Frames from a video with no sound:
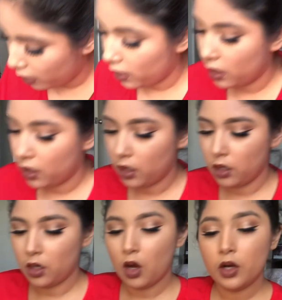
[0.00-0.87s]

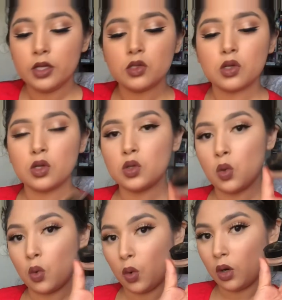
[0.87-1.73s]
the Artist
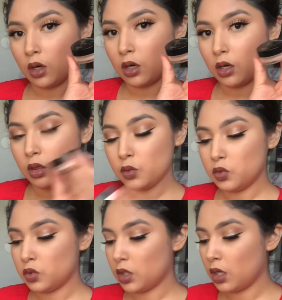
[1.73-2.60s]
Couture loose
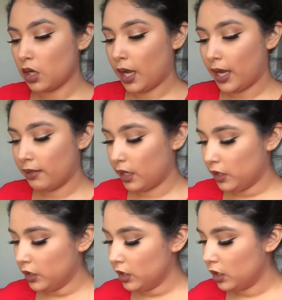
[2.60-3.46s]

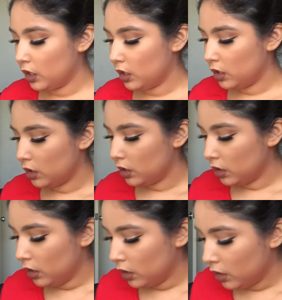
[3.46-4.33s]
highlighter.
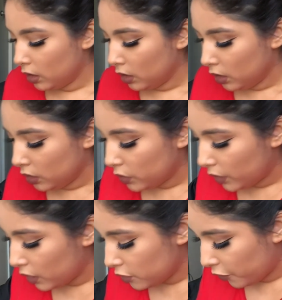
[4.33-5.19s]
So
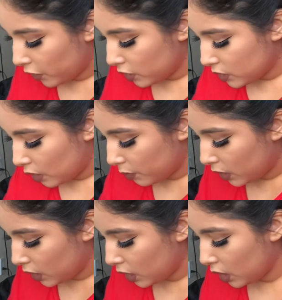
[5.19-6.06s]
I guess first I'll
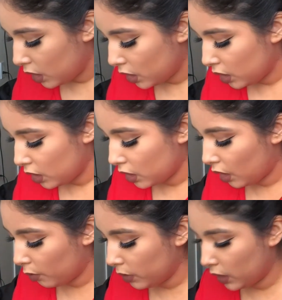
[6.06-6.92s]
be
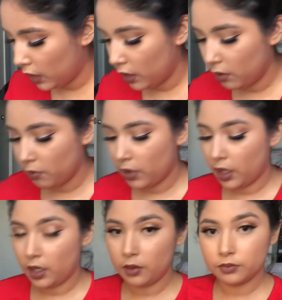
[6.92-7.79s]
getting
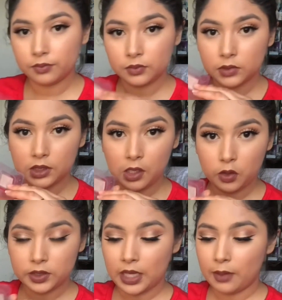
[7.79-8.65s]
my
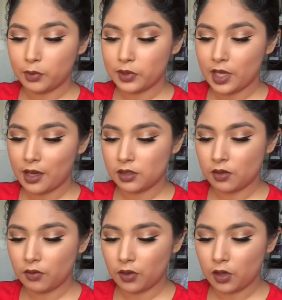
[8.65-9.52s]
little sample size
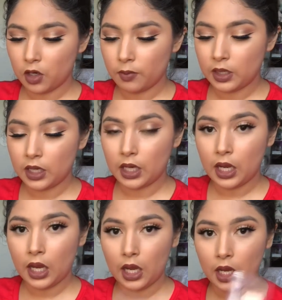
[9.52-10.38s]
of the Urban
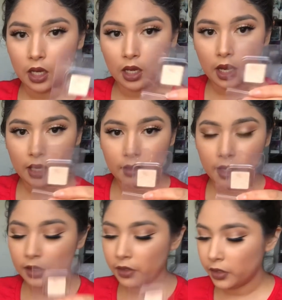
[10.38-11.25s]
Decay
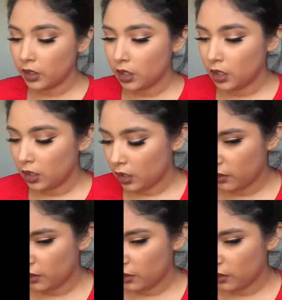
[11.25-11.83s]
highlighter. I'll